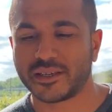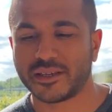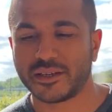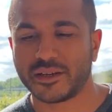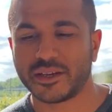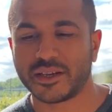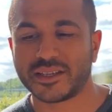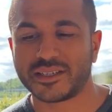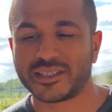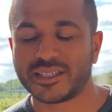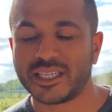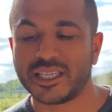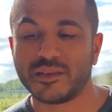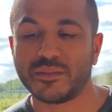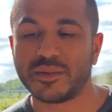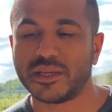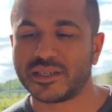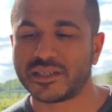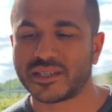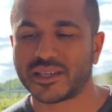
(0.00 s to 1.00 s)
You know, he had
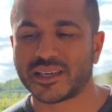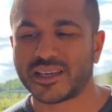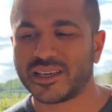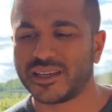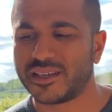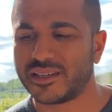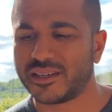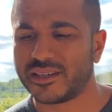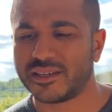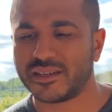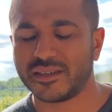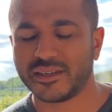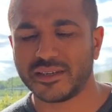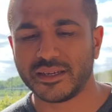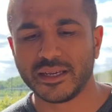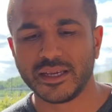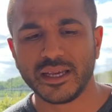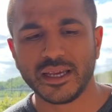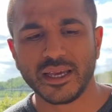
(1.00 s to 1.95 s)
TB as a kid, and